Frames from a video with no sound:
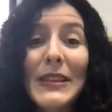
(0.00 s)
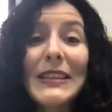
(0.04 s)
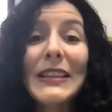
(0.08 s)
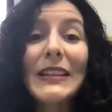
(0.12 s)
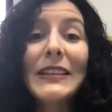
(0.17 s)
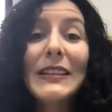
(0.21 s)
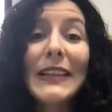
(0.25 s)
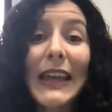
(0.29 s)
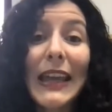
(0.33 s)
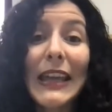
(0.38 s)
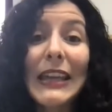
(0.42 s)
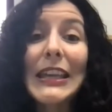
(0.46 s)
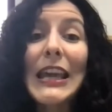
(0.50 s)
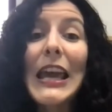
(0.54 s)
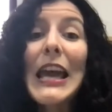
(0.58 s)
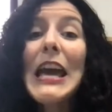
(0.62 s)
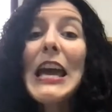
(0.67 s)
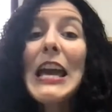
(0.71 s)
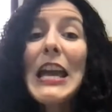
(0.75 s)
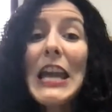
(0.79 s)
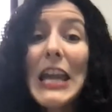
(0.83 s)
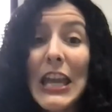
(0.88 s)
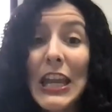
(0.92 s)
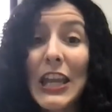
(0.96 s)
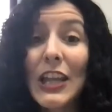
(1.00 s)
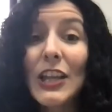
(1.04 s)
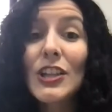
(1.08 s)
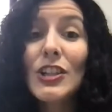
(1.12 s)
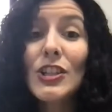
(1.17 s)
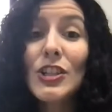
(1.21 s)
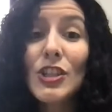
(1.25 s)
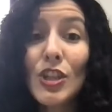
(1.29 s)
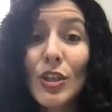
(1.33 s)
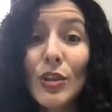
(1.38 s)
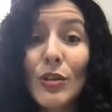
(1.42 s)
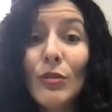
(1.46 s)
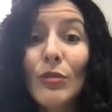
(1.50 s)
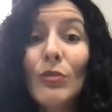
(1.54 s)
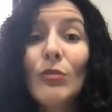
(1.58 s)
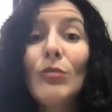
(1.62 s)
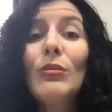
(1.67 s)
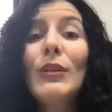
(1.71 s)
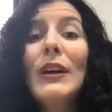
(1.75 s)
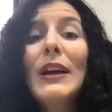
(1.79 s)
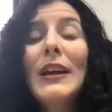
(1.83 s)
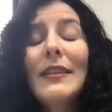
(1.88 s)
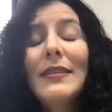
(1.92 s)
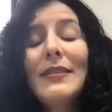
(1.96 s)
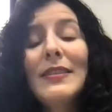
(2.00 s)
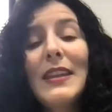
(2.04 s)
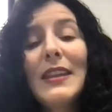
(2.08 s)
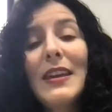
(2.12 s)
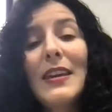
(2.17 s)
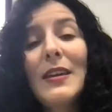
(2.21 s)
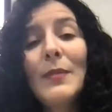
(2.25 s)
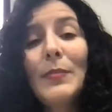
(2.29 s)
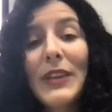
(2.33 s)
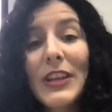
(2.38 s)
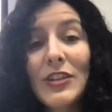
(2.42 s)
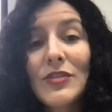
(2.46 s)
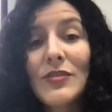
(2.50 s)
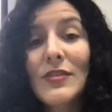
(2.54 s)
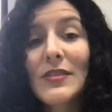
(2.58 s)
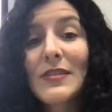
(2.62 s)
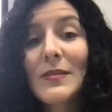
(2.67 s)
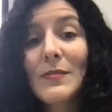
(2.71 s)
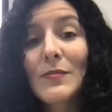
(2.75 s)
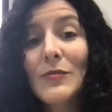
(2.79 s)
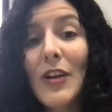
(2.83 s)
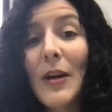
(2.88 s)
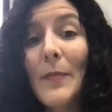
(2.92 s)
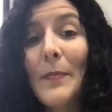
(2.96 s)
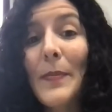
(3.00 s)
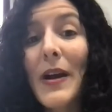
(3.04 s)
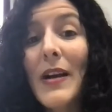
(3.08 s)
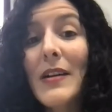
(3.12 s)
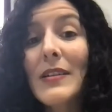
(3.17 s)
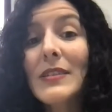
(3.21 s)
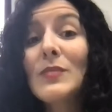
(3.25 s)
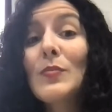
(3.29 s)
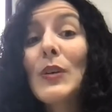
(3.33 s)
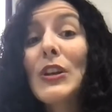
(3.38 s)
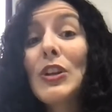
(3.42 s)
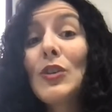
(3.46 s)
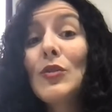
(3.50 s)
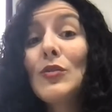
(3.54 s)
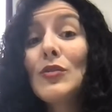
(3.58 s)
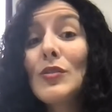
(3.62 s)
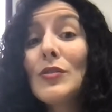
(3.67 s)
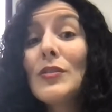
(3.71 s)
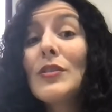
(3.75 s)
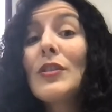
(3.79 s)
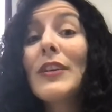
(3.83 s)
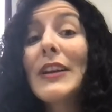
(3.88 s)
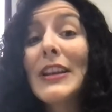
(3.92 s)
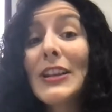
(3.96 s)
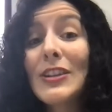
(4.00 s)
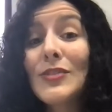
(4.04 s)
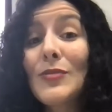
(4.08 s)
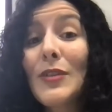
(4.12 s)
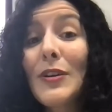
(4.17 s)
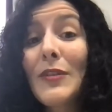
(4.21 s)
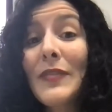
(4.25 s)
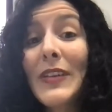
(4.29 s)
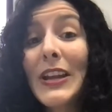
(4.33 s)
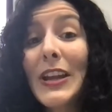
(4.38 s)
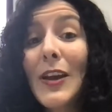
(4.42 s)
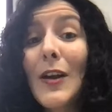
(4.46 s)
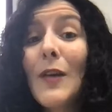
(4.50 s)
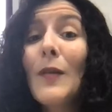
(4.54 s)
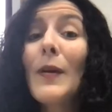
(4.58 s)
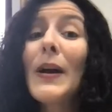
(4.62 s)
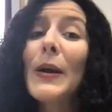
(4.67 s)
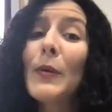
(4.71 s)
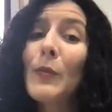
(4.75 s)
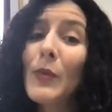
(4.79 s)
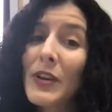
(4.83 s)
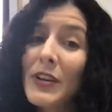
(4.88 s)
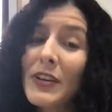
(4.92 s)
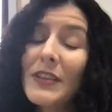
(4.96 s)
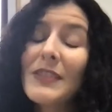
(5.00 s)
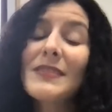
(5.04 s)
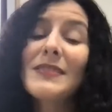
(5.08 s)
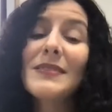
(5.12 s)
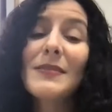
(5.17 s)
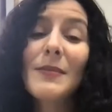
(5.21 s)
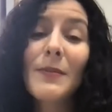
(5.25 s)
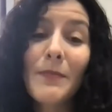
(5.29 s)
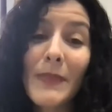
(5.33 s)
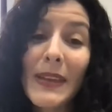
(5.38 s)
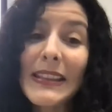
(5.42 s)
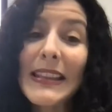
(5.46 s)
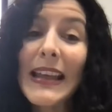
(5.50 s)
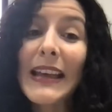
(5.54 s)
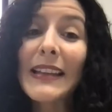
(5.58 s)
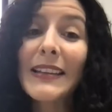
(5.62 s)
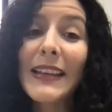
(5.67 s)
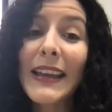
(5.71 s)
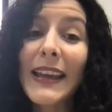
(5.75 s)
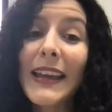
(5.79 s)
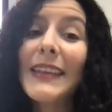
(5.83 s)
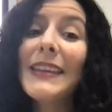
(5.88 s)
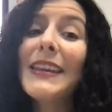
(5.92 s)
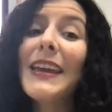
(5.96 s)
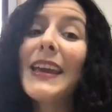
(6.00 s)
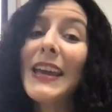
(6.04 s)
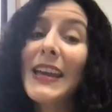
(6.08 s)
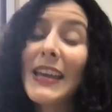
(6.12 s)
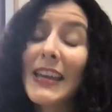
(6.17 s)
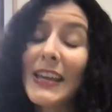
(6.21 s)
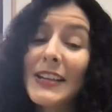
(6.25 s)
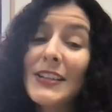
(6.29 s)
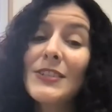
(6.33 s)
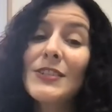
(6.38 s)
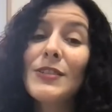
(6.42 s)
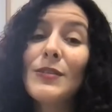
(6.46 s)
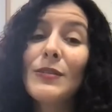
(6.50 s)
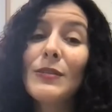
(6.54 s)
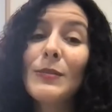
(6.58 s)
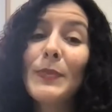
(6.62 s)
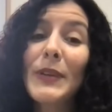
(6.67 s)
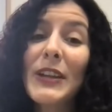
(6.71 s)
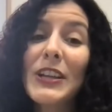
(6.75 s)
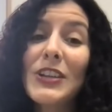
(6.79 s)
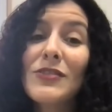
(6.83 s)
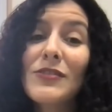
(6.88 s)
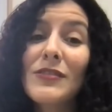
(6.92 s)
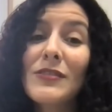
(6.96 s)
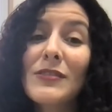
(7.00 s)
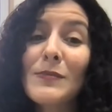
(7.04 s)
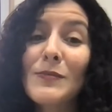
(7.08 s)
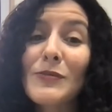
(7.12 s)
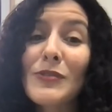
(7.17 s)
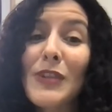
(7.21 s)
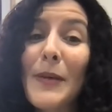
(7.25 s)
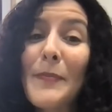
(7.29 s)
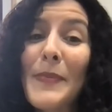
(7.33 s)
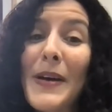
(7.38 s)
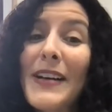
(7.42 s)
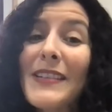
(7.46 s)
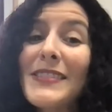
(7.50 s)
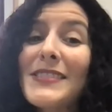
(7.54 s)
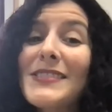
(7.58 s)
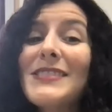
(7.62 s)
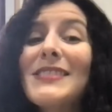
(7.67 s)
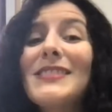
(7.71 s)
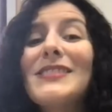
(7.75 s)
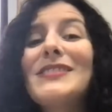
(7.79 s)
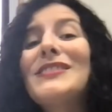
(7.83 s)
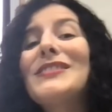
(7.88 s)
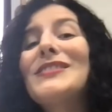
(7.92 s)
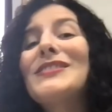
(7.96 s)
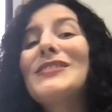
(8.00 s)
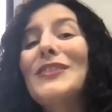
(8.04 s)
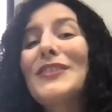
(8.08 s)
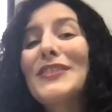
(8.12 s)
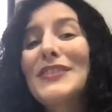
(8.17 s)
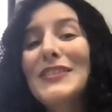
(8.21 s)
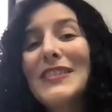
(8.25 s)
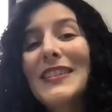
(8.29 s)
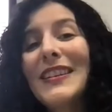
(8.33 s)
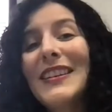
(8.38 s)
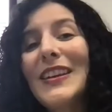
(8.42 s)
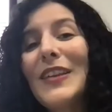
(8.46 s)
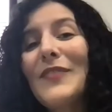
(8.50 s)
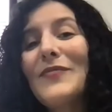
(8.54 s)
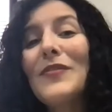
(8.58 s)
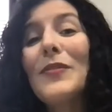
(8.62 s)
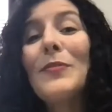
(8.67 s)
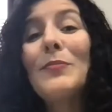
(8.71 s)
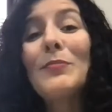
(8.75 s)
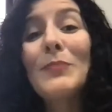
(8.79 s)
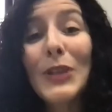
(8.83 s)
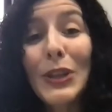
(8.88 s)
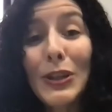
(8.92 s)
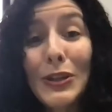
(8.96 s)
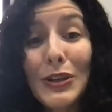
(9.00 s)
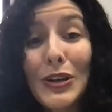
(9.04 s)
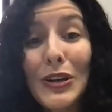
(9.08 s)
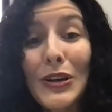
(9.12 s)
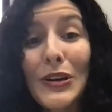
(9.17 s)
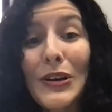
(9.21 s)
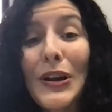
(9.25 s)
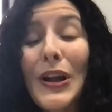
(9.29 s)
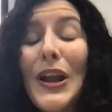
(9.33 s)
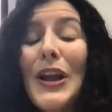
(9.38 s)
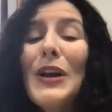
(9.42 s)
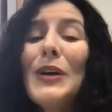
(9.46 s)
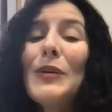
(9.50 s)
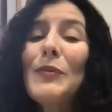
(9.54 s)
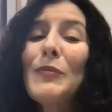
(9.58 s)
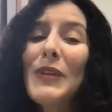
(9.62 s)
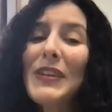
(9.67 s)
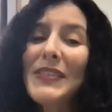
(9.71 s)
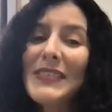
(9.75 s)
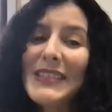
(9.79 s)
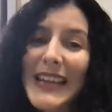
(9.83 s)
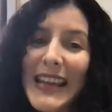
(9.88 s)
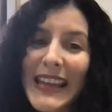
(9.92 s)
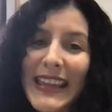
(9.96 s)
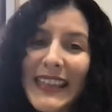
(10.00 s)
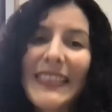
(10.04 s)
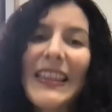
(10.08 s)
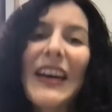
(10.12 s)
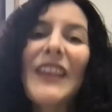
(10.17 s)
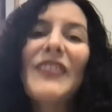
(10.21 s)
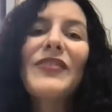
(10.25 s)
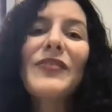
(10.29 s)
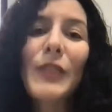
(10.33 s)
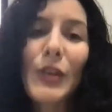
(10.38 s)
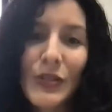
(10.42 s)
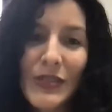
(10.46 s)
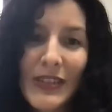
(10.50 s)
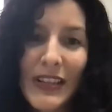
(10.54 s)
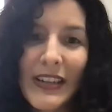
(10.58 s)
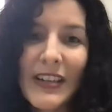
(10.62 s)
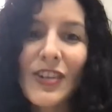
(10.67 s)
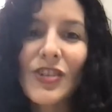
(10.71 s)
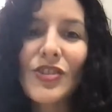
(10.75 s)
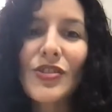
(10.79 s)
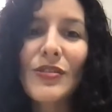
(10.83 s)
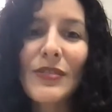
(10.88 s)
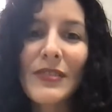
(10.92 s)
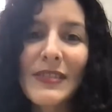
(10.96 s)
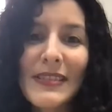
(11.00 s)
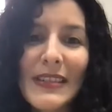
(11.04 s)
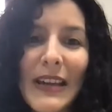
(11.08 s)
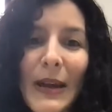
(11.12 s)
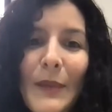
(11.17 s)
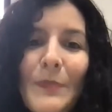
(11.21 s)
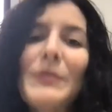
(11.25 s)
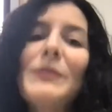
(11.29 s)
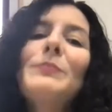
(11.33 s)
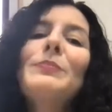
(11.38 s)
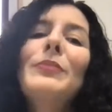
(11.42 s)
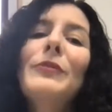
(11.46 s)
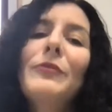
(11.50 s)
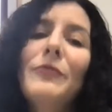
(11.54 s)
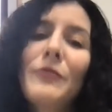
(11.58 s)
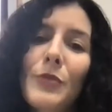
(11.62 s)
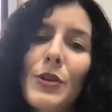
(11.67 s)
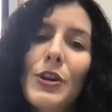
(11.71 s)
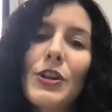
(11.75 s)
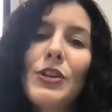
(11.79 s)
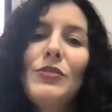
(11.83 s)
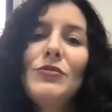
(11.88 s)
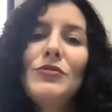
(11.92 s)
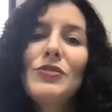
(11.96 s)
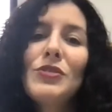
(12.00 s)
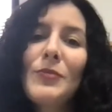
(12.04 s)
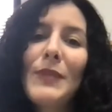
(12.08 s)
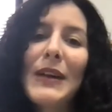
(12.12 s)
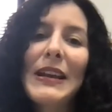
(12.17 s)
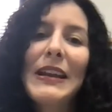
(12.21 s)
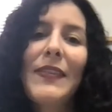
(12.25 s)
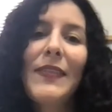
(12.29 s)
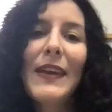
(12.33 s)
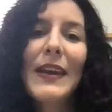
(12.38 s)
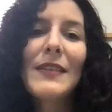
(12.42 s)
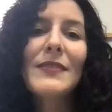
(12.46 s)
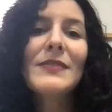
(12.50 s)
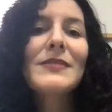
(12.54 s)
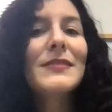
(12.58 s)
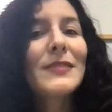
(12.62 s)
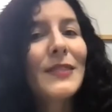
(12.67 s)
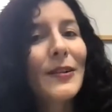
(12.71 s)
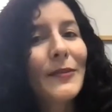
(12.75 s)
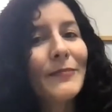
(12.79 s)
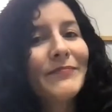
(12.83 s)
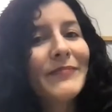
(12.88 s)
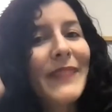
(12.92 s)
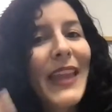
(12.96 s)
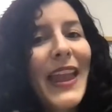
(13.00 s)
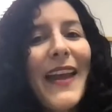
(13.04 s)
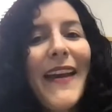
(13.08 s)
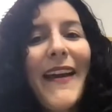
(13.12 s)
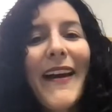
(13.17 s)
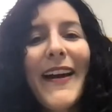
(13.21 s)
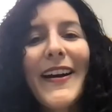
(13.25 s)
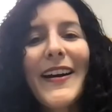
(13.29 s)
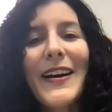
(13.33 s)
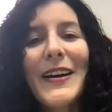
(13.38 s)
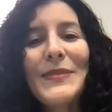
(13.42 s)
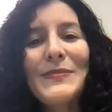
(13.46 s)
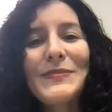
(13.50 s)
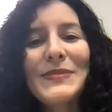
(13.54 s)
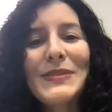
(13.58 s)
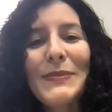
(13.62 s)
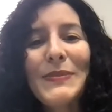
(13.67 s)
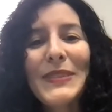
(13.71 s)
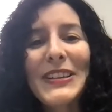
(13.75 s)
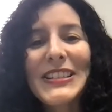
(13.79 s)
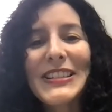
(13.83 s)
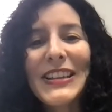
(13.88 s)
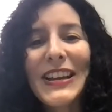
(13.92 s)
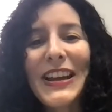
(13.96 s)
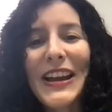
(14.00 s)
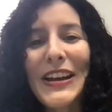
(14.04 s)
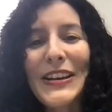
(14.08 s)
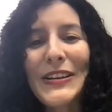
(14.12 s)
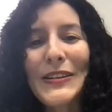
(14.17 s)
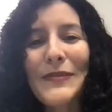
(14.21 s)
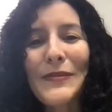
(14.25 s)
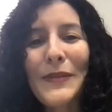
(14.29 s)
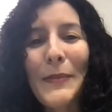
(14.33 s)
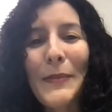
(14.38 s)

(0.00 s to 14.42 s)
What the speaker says: link into the plagiarism Dropbox. When you do your intro video, I want you to submit that link into the plagiarism Dropbox just to start to get familiar with taking that first additional step before you do anything else. So something to kind of